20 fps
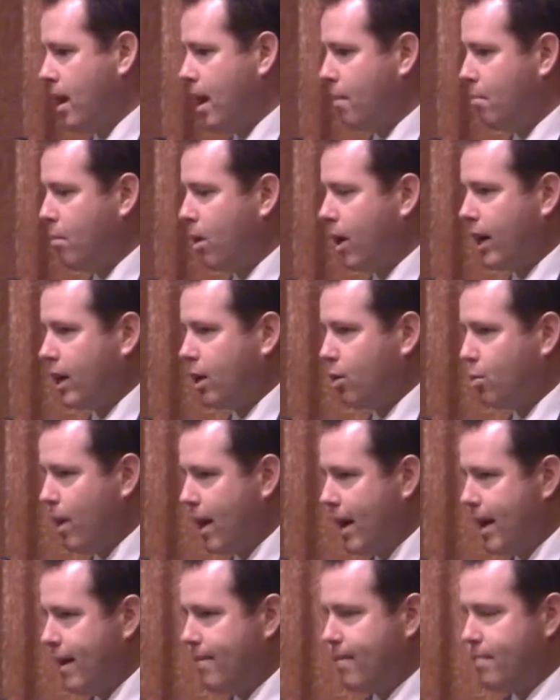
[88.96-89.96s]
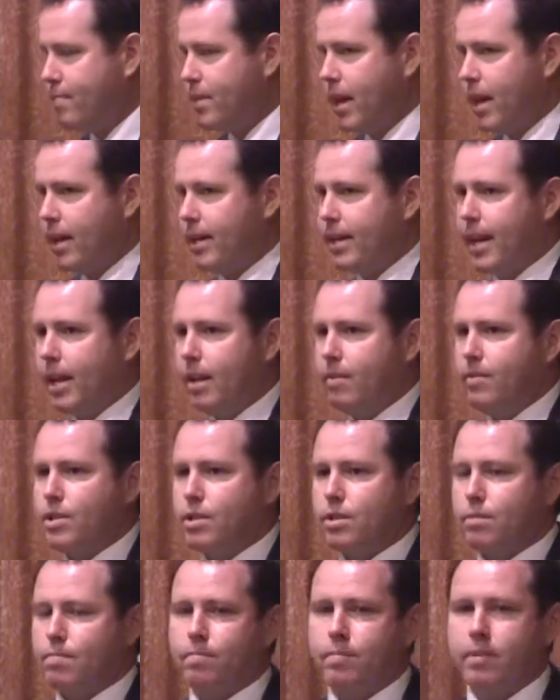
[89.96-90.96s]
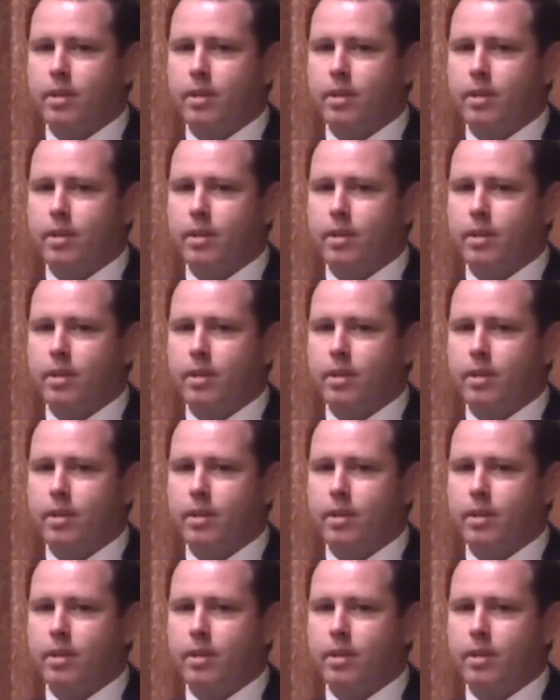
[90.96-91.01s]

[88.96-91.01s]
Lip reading: a microwave, and a television.